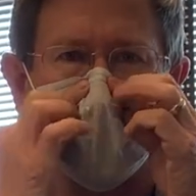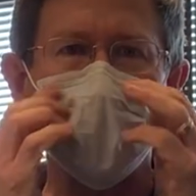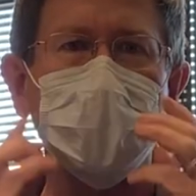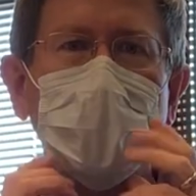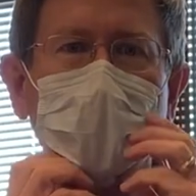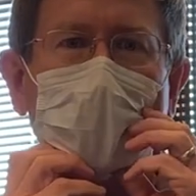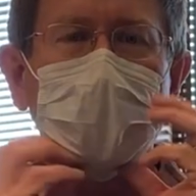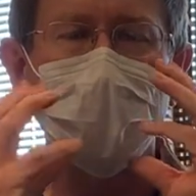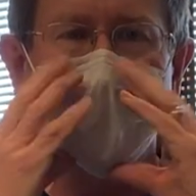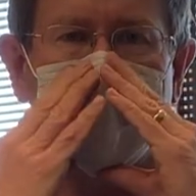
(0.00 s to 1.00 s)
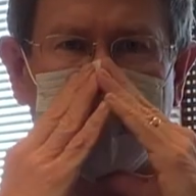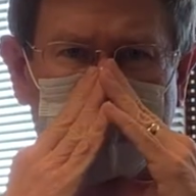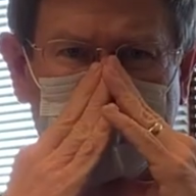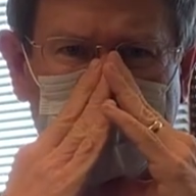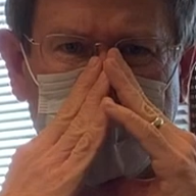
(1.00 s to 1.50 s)
the chin
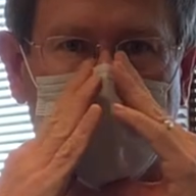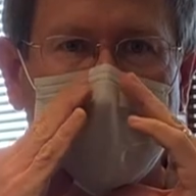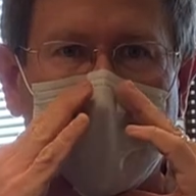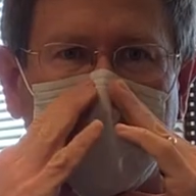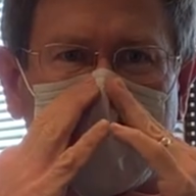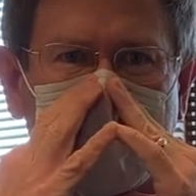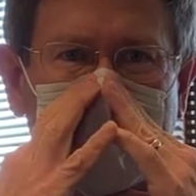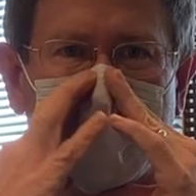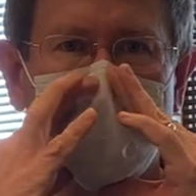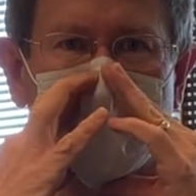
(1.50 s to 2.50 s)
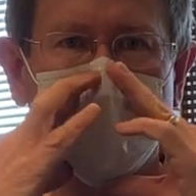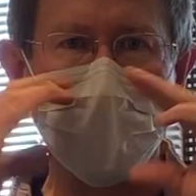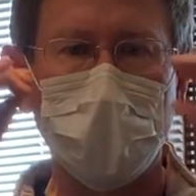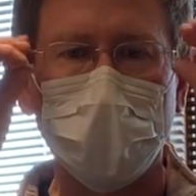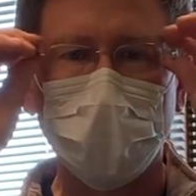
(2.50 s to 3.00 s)
and tight against the
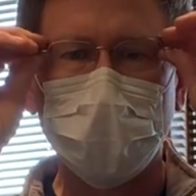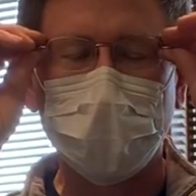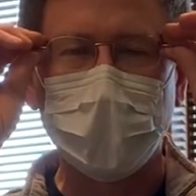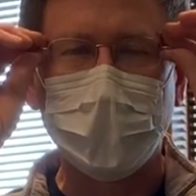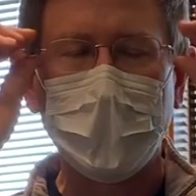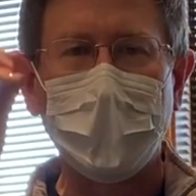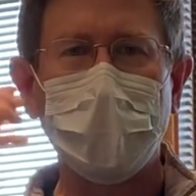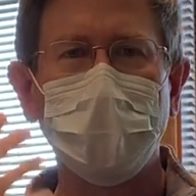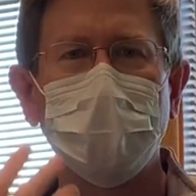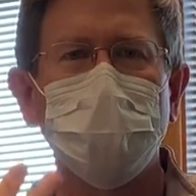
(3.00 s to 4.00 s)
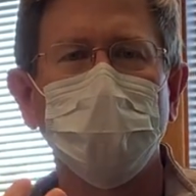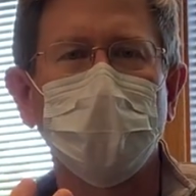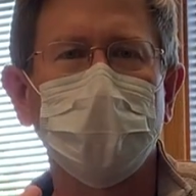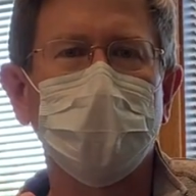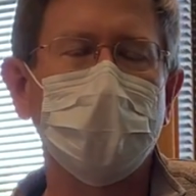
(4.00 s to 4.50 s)
nose, and this
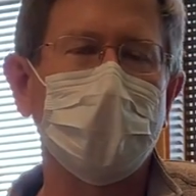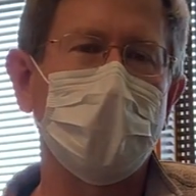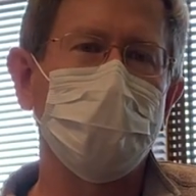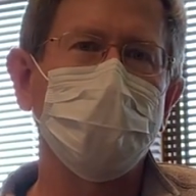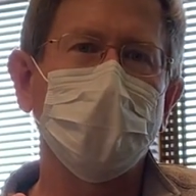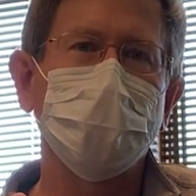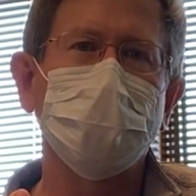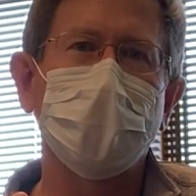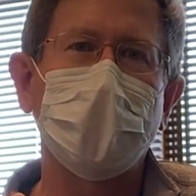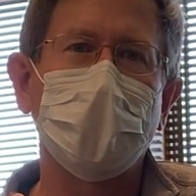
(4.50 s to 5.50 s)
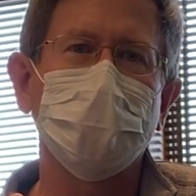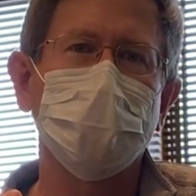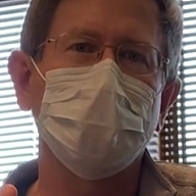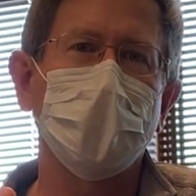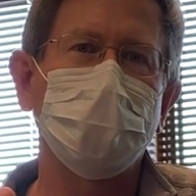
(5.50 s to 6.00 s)
will filter out
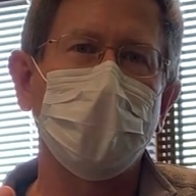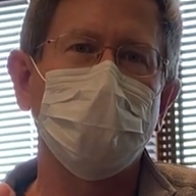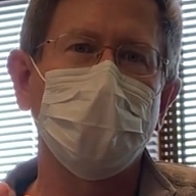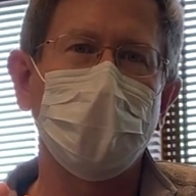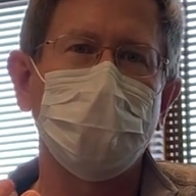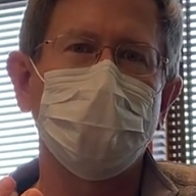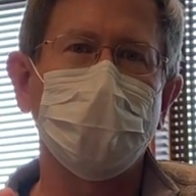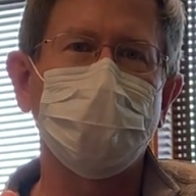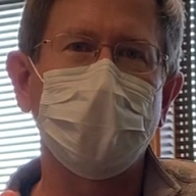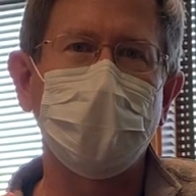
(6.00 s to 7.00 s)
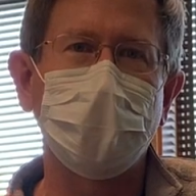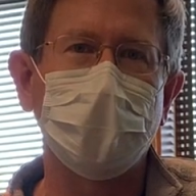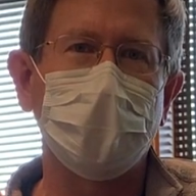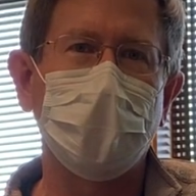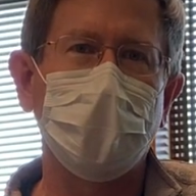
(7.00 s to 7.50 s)
somewhere between 50
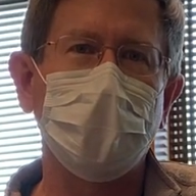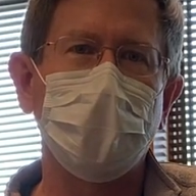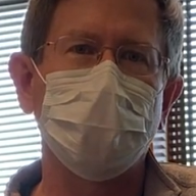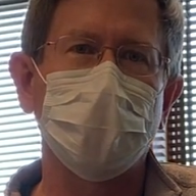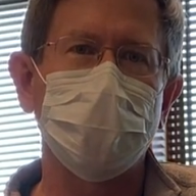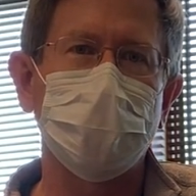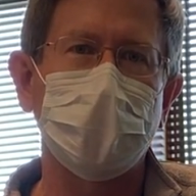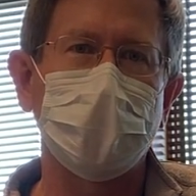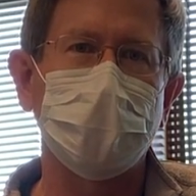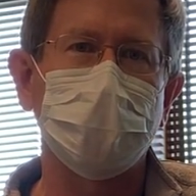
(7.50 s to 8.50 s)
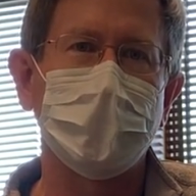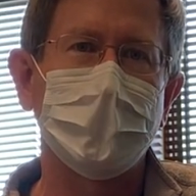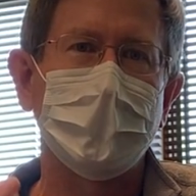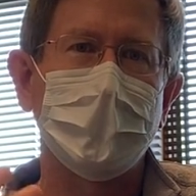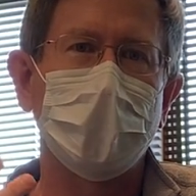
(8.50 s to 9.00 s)
and 80%
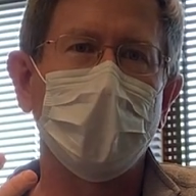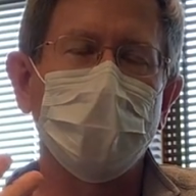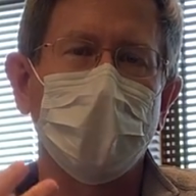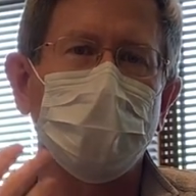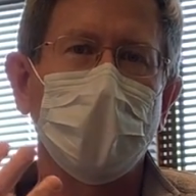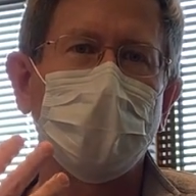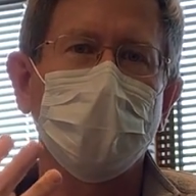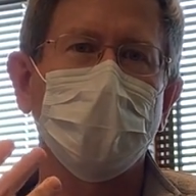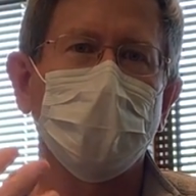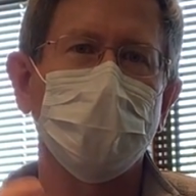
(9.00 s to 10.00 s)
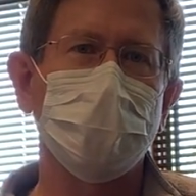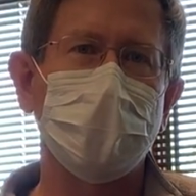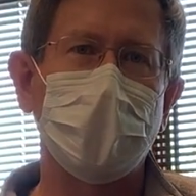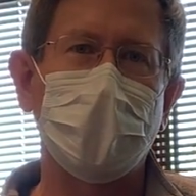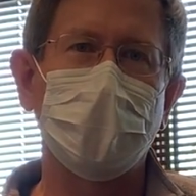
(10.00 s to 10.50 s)
of the particles
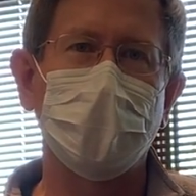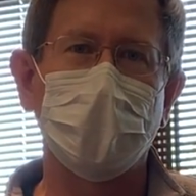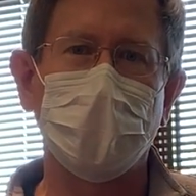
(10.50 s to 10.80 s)
that